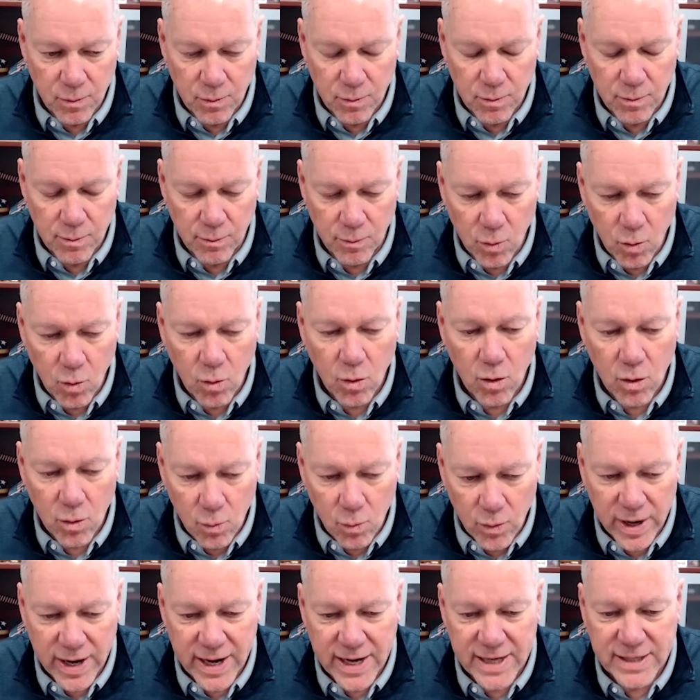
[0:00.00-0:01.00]
more
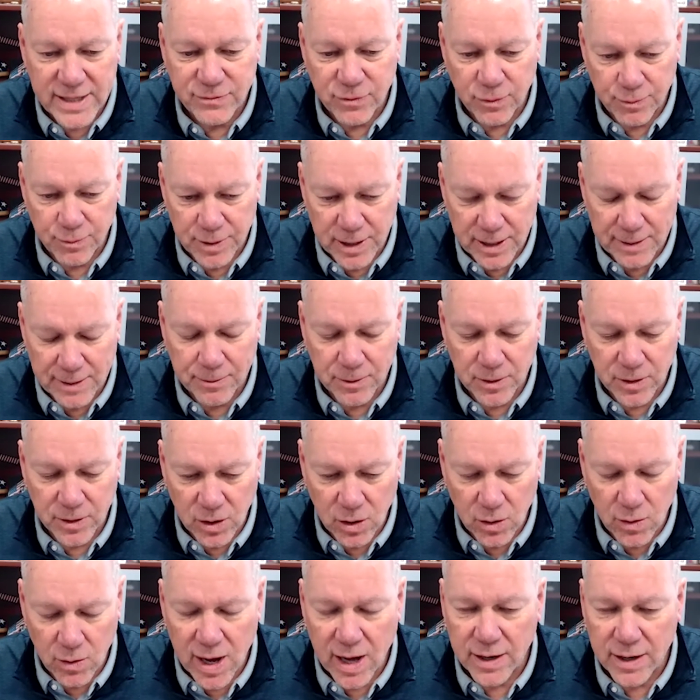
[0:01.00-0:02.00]
ways for people to
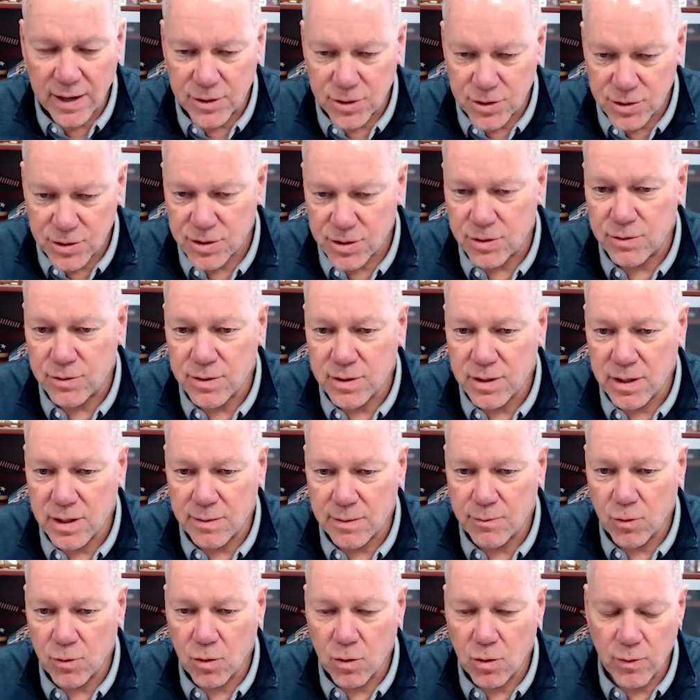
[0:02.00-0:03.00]
go out and shoot, and
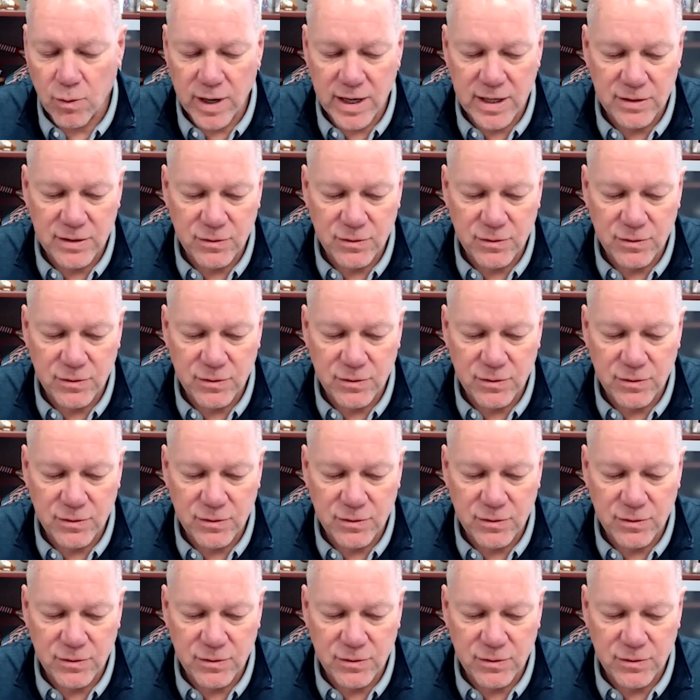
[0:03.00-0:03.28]
more ways